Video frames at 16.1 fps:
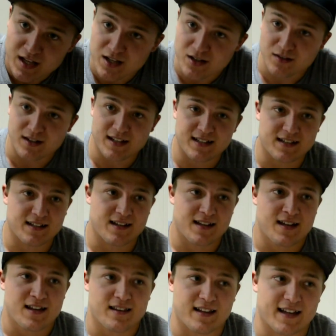You look at,
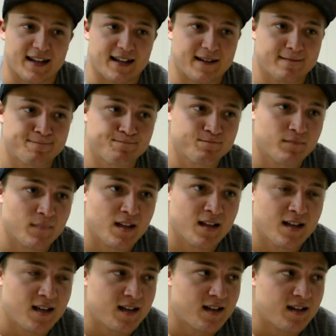like,
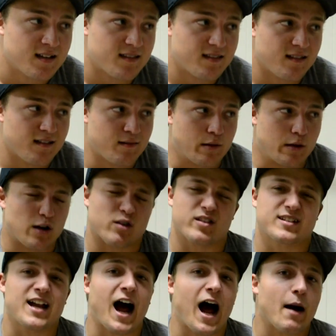you know,
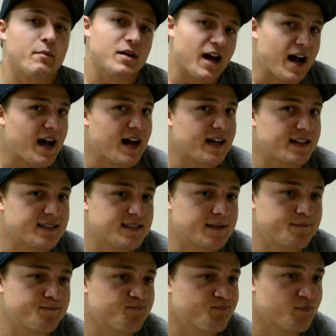the top guys,
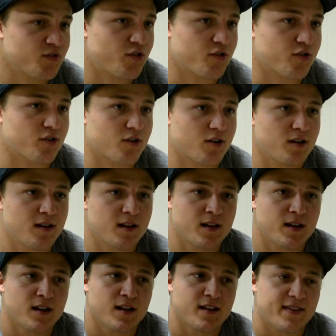
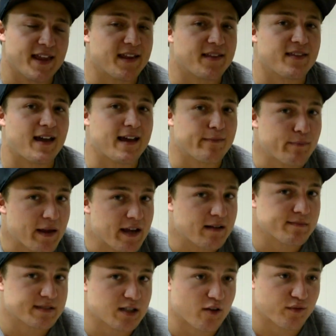they can make
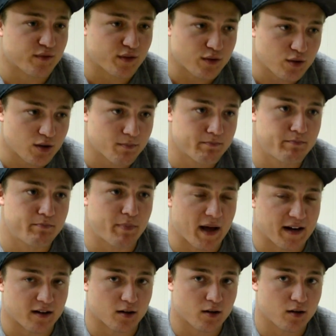themselves look
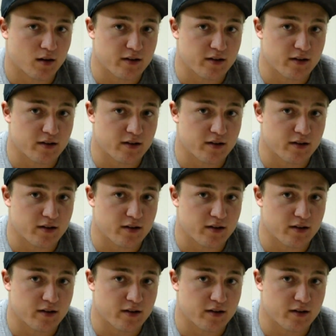better.